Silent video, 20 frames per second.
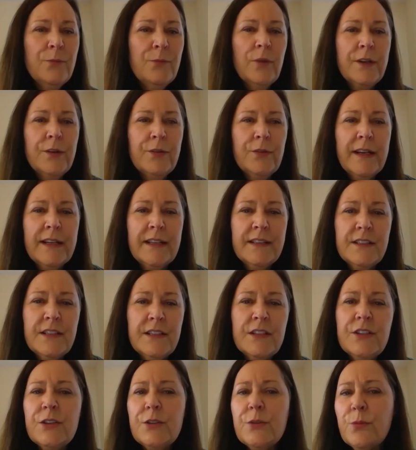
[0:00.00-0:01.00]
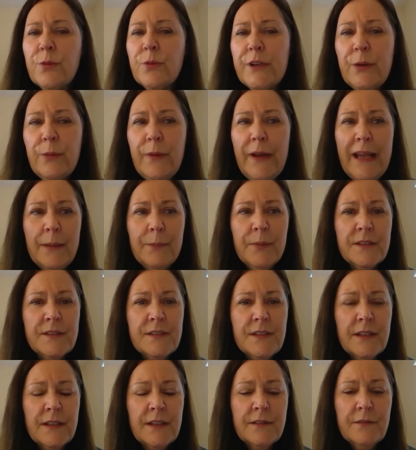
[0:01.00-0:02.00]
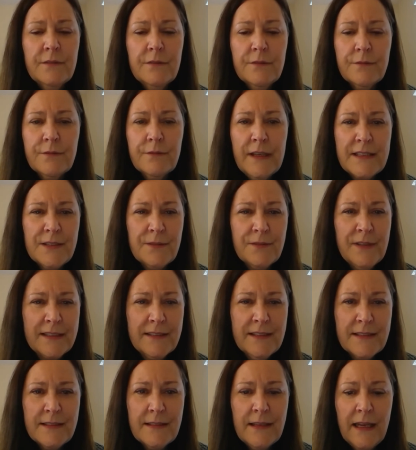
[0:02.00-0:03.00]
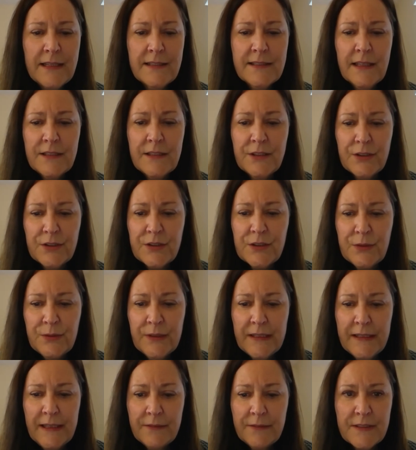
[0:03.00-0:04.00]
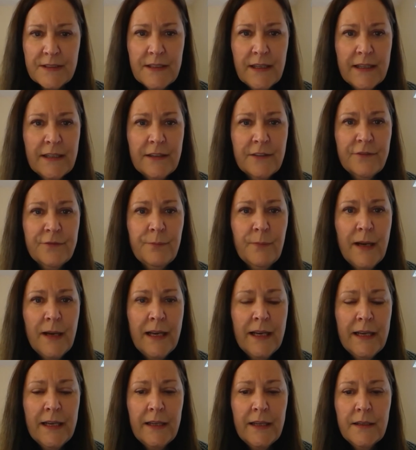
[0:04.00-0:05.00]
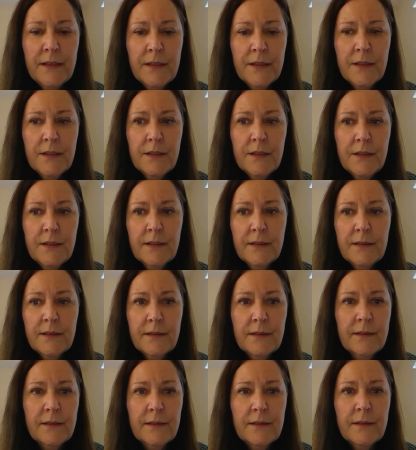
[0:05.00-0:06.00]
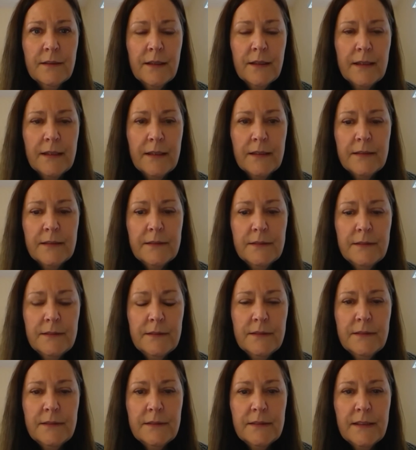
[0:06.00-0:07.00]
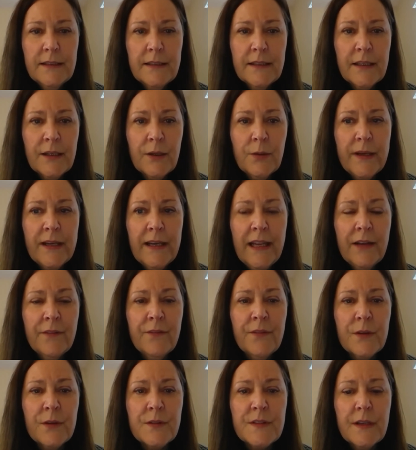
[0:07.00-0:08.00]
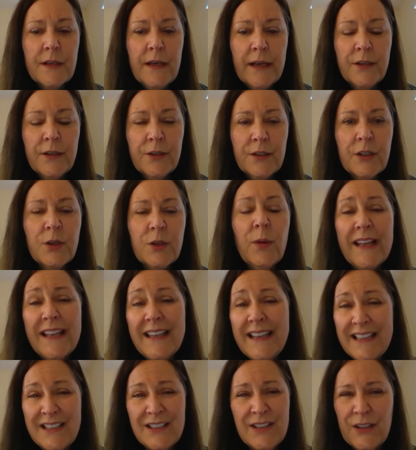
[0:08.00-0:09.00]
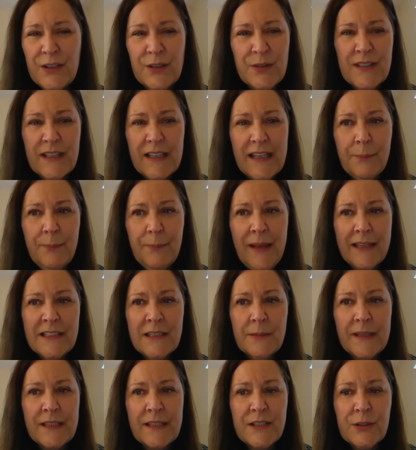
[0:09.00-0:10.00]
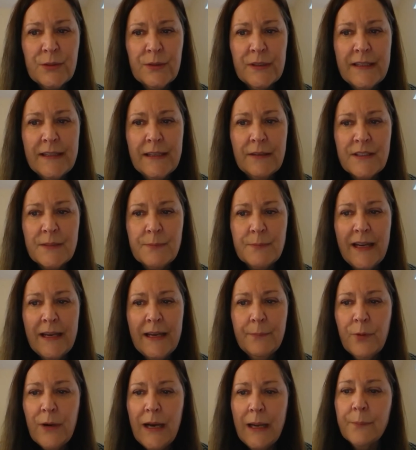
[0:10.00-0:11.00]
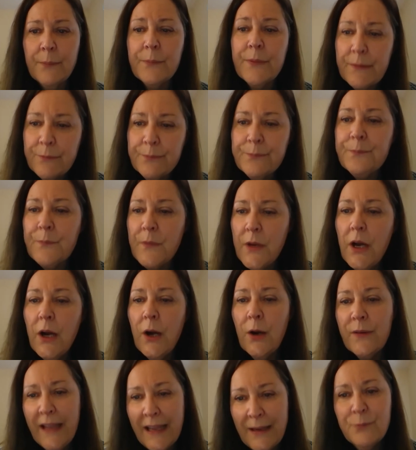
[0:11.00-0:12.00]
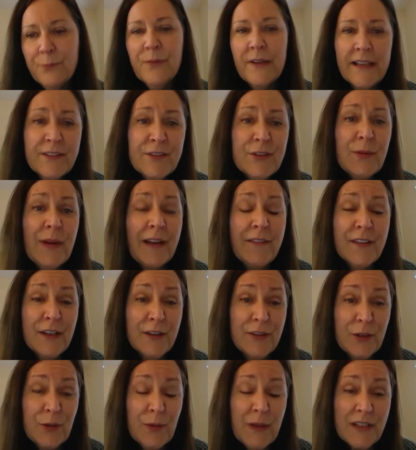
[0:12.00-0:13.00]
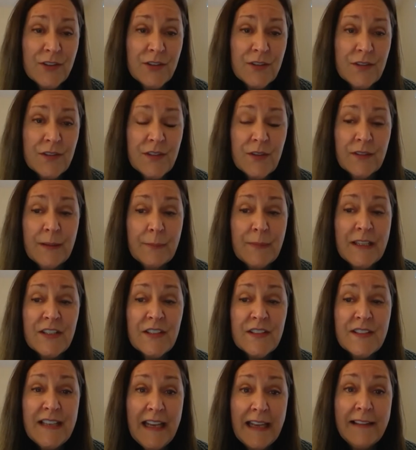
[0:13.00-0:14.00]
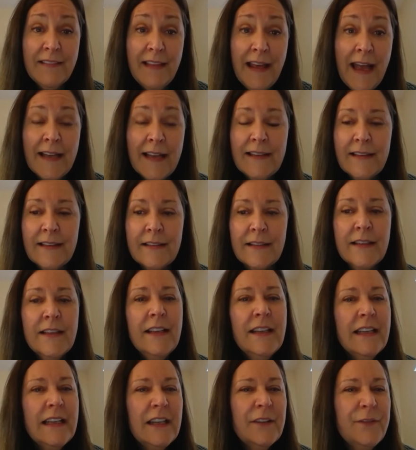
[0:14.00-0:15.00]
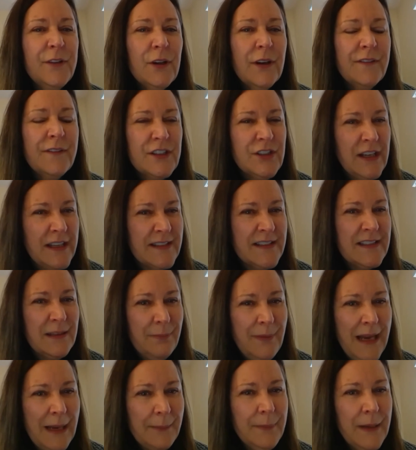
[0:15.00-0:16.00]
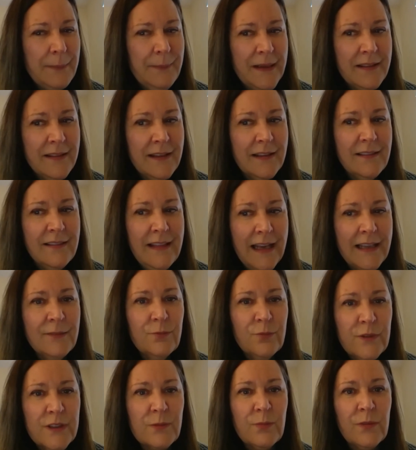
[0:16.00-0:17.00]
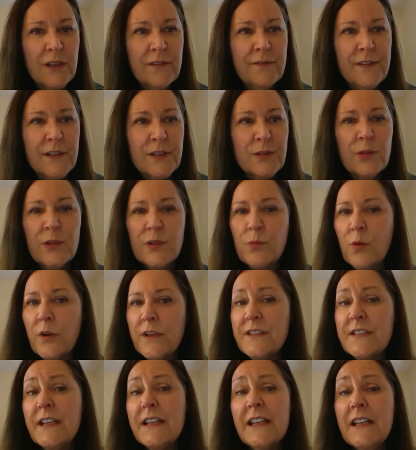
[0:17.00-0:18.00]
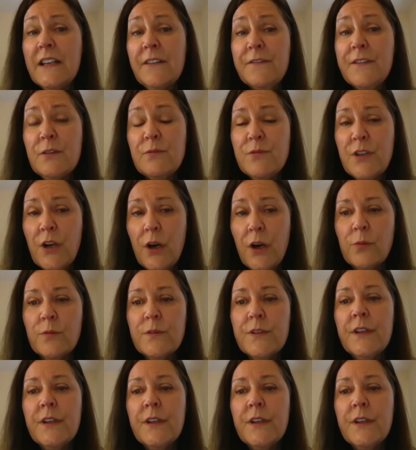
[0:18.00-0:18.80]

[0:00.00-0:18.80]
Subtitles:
wondering, were you able to resurrect the slides on your screen? That was kind of my, I didn't quite have those. I couldn't quite get to those and get back to my screen. That was my problem, but okay. But I do have another question. So let me just take that. And if you have a chance to pop up, I think that is where a visual is warranted. And if you don't,